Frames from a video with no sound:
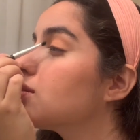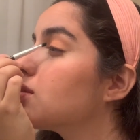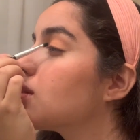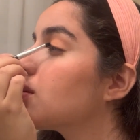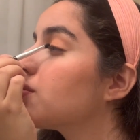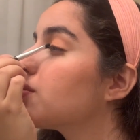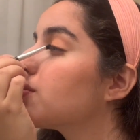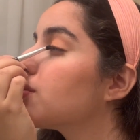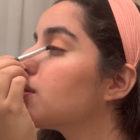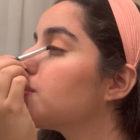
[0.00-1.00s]
stuff
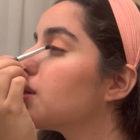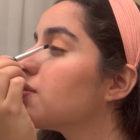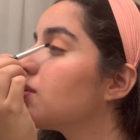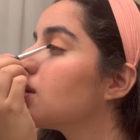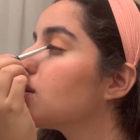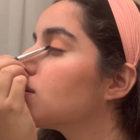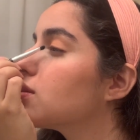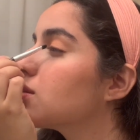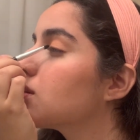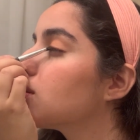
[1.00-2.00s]
for my
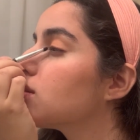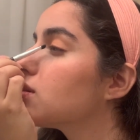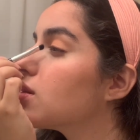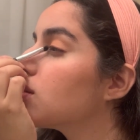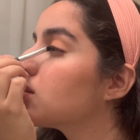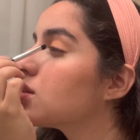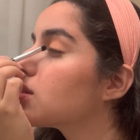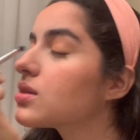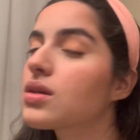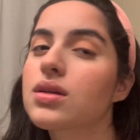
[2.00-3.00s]
videos because this
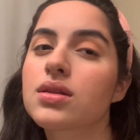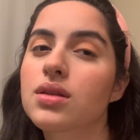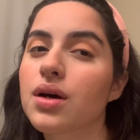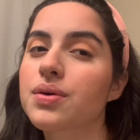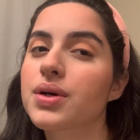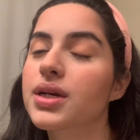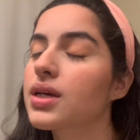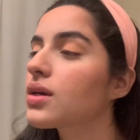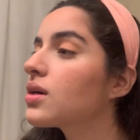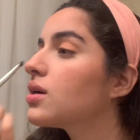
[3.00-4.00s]
is not
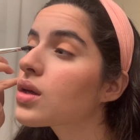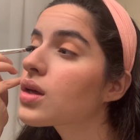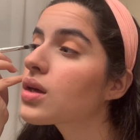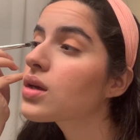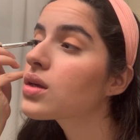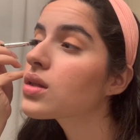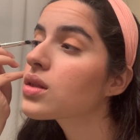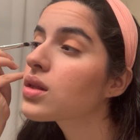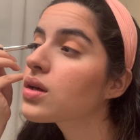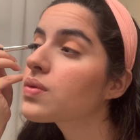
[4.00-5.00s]
working. Okay,
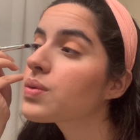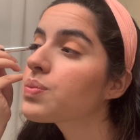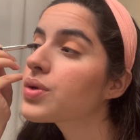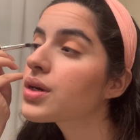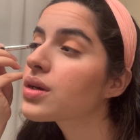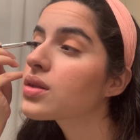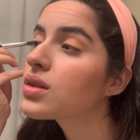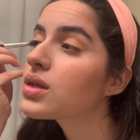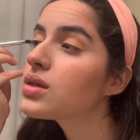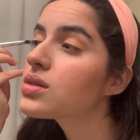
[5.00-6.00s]
now we put it on
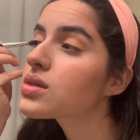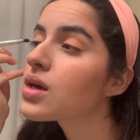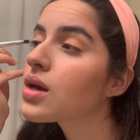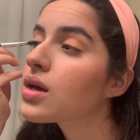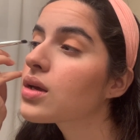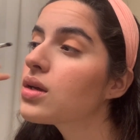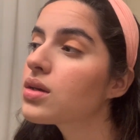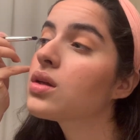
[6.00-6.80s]
this eye,